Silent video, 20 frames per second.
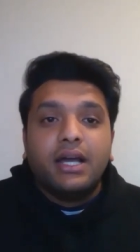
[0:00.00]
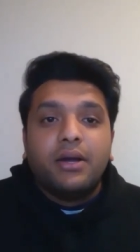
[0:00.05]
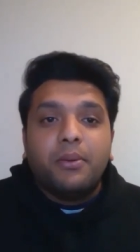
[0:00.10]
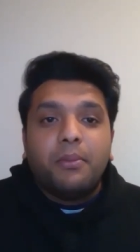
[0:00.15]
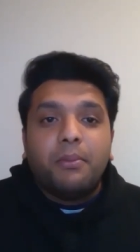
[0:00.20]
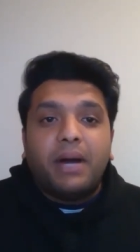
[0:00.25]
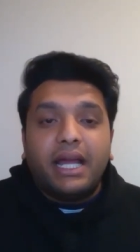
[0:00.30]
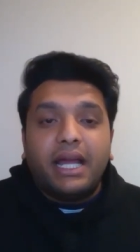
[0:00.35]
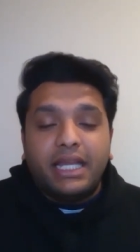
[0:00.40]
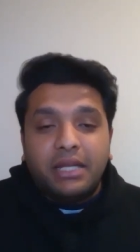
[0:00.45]

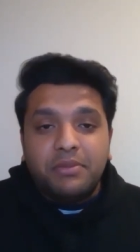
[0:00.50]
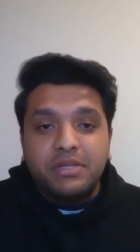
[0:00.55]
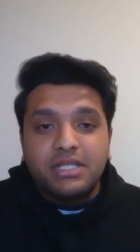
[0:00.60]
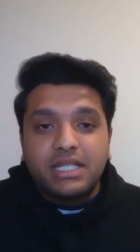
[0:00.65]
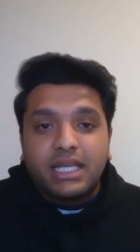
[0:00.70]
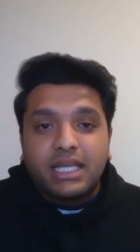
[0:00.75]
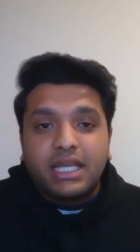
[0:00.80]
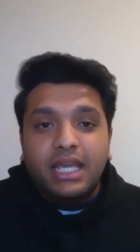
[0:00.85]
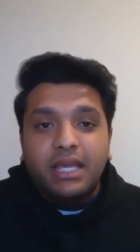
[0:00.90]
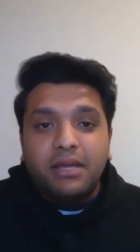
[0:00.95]
My name is
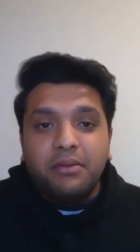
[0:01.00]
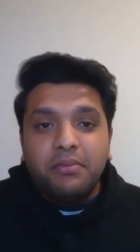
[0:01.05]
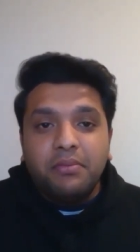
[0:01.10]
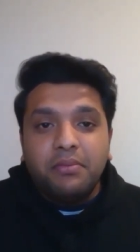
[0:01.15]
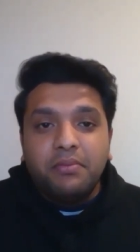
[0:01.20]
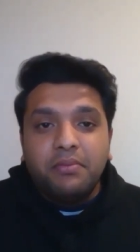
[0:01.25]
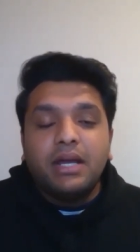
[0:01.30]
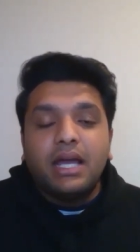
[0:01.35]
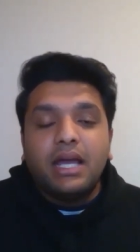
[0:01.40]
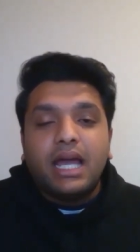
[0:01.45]
Akib
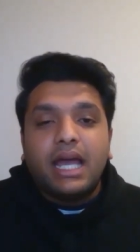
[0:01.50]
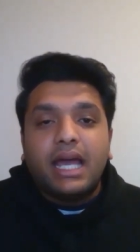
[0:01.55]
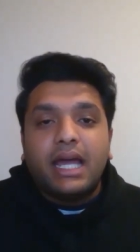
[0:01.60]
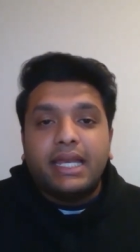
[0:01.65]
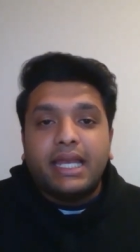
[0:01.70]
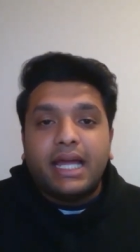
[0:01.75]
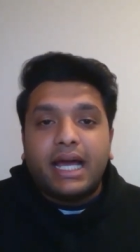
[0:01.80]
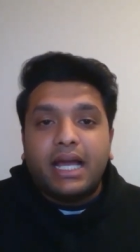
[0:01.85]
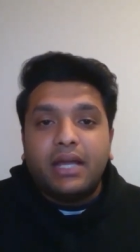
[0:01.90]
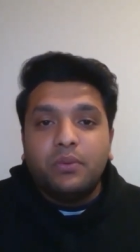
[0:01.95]

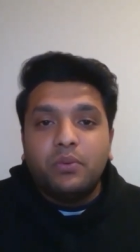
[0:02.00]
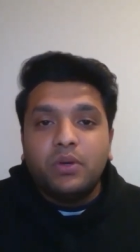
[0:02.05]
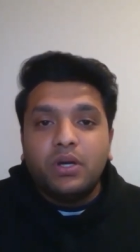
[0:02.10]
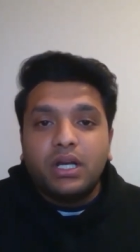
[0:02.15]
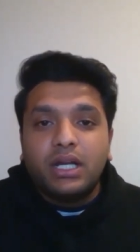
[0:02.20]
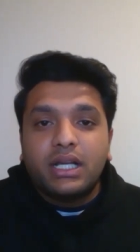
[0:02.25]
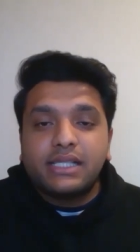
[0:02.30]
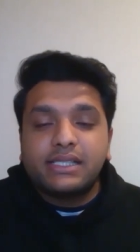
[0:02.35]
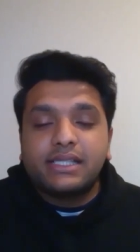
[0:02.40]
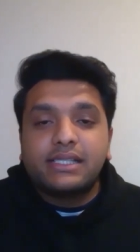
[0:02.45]
and I
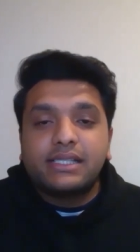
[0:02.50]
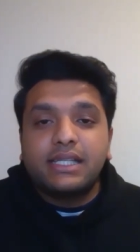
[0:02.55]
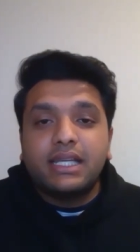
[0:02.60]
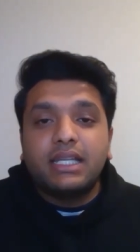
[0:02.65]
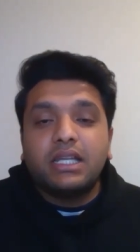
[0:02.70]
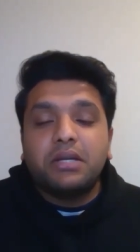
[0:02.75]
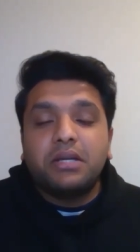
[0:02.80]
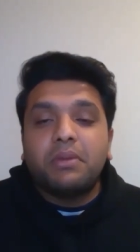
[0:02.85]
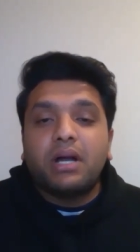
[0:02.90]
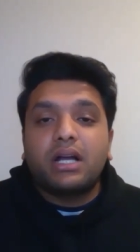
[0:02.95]
work as the
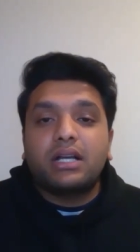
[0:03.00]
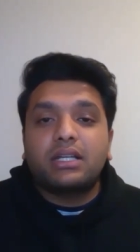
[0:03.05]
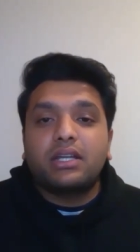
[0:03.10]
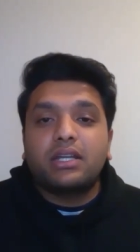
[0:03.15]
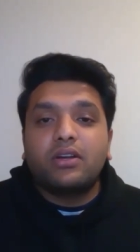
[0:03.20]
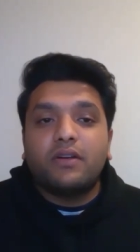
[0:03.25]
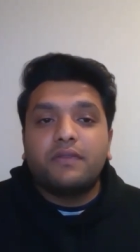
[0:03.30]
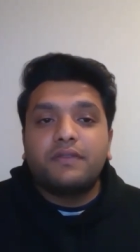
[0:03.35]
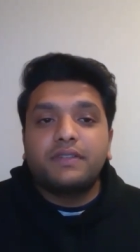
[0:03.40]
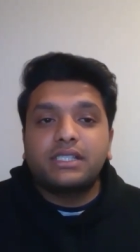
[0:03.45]
senior
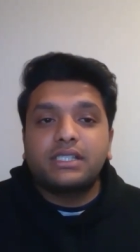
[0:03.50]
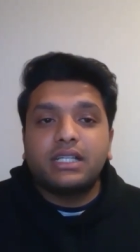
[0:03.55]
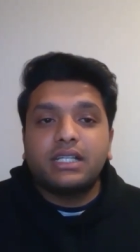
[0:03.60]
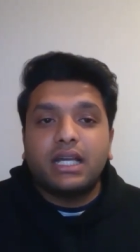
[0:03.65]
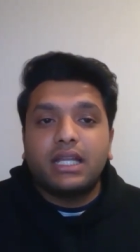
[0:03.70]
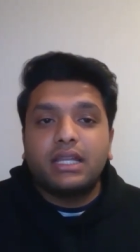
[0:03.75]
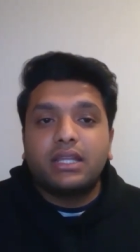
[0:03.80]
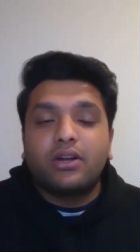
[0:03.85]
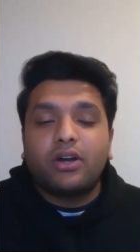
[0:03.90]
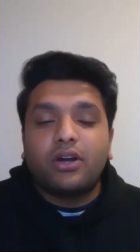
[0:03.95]
marketing officer
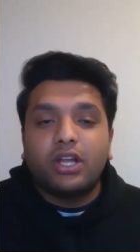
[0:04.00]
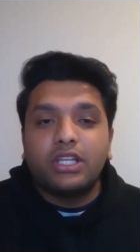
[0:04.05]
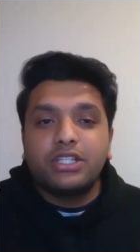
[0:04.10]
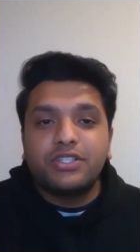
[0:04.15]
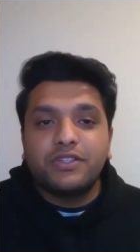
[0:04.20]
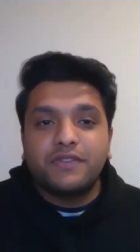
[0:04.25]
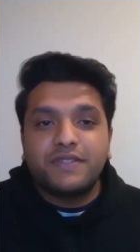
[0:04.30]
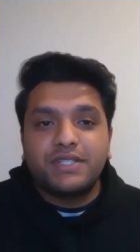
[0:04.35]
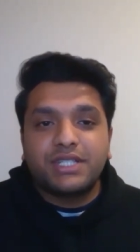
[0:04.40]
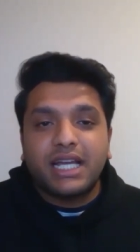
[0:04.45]
at the College
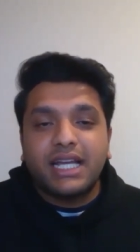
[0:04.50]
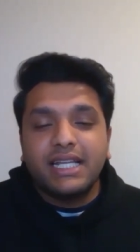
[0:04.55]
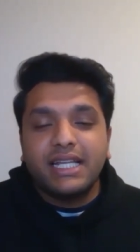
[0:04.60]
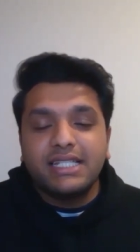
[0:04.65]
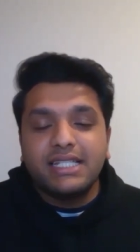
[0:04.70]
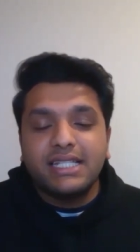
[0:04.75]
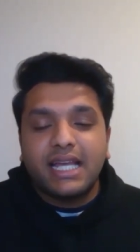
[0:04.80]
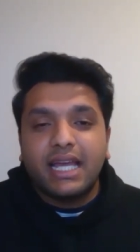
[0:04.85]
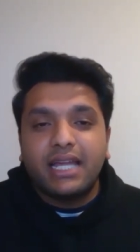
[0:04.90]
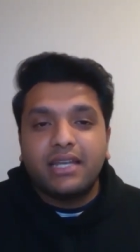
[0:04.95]
of
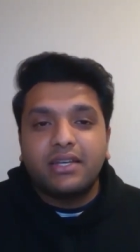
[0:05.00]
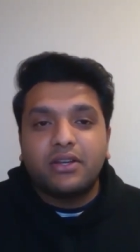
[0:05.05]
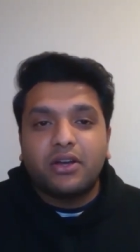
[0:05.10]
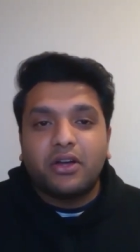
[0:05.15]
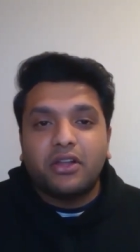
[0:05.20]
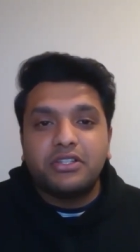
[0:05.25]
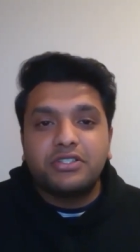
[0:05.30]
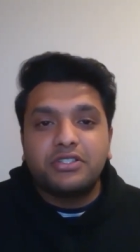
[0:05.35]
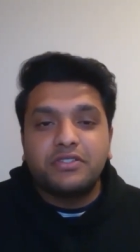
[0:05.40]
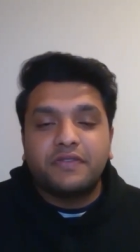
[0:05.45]
Science and
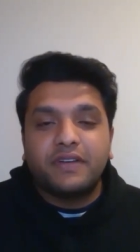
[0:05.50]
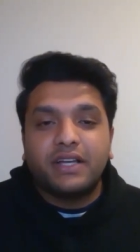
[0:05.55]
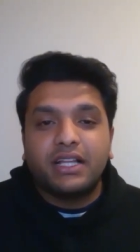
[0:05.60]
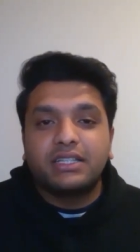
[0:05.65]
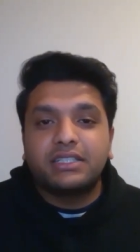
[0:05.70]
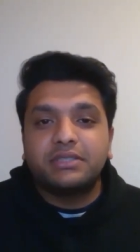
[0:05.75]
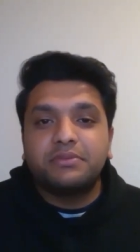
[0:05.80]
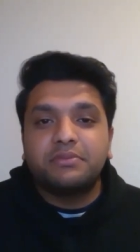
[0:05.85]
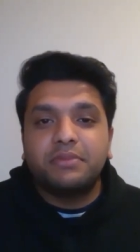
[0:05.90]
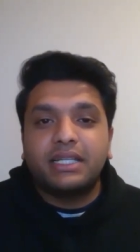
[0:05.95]
College of
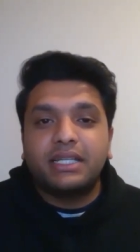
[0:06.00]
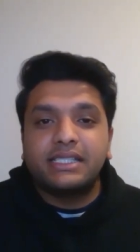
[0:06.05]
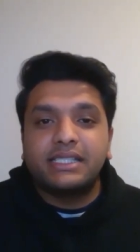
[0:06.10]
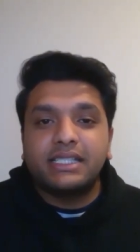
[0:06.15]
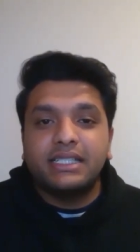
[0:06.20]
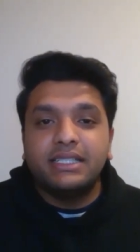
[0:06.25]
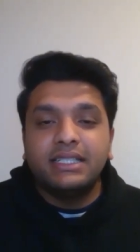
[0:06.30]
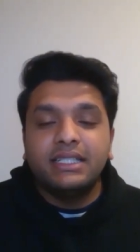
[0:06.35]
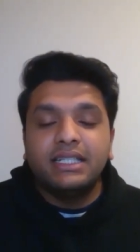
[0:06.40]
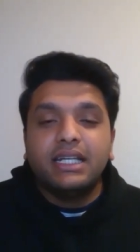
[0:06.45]
Health and
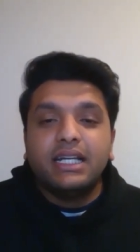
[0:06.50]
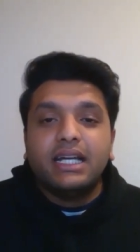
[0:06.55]
Medicine.